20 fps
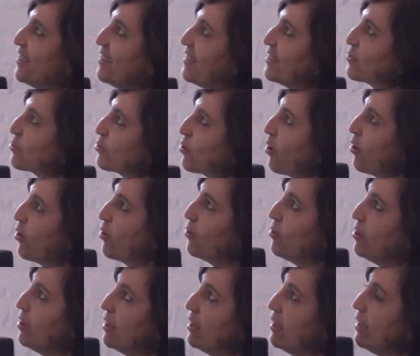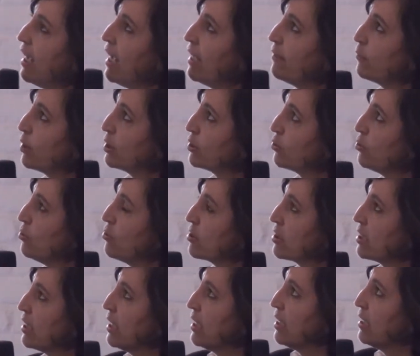So, and what you
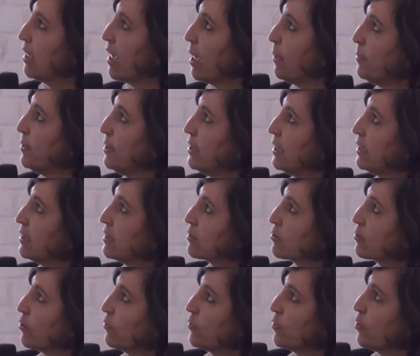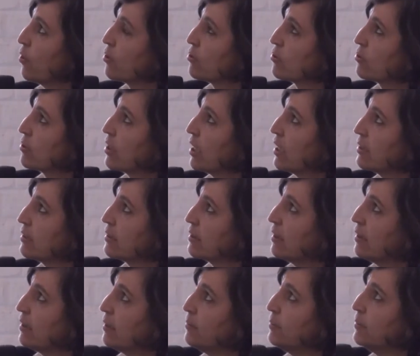see happening is, of course, that
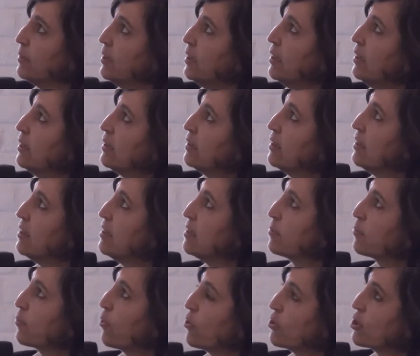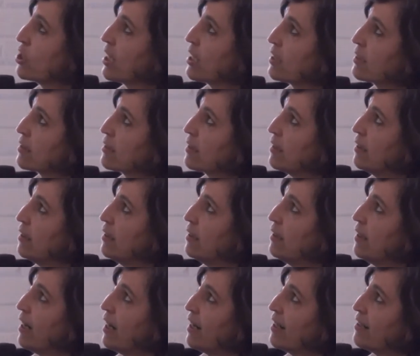these projects
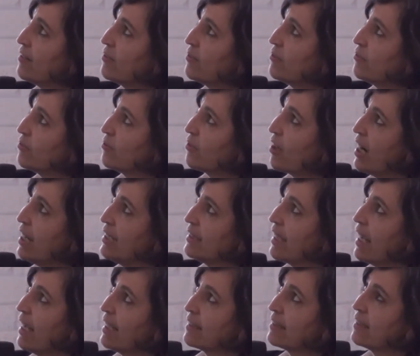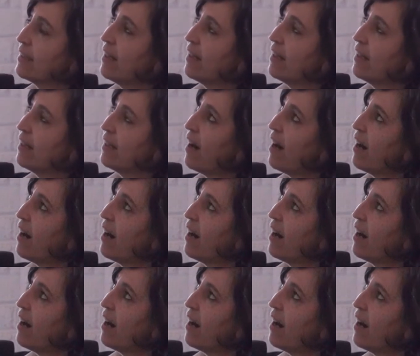are
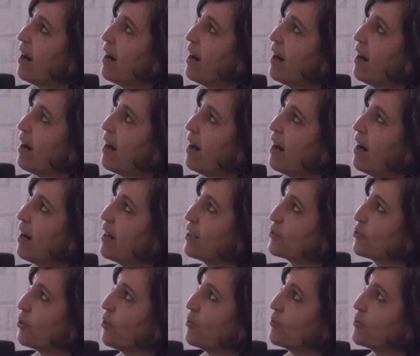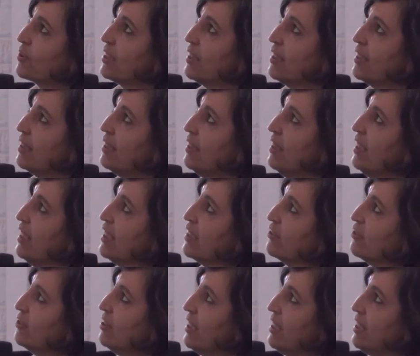right at the heart of the
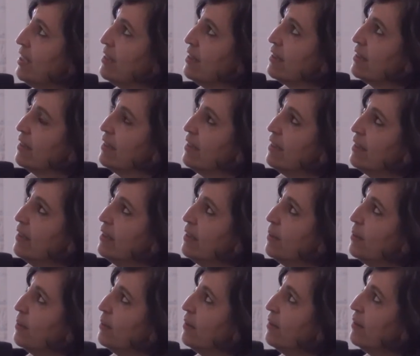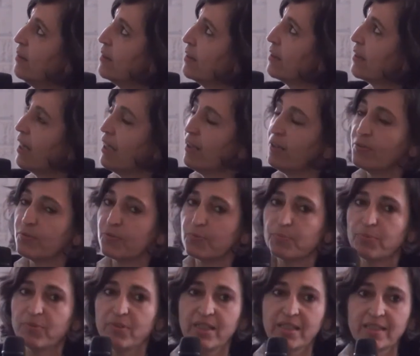green kind of
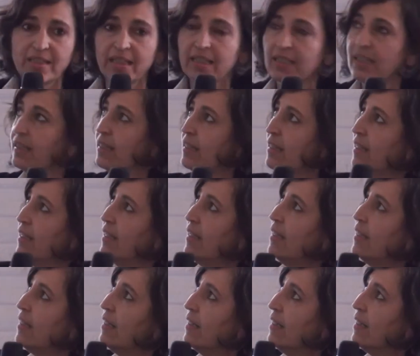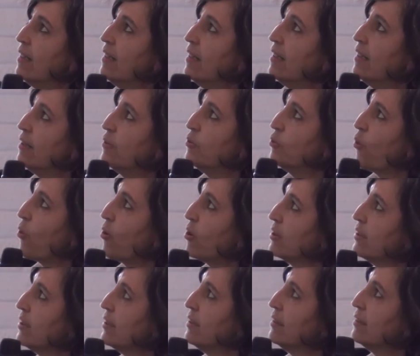breathing
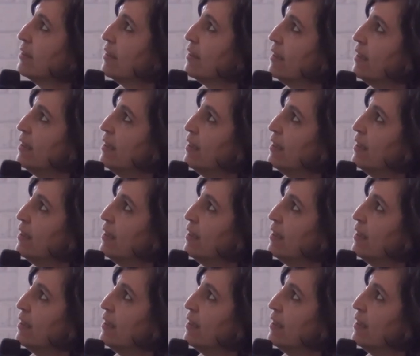northern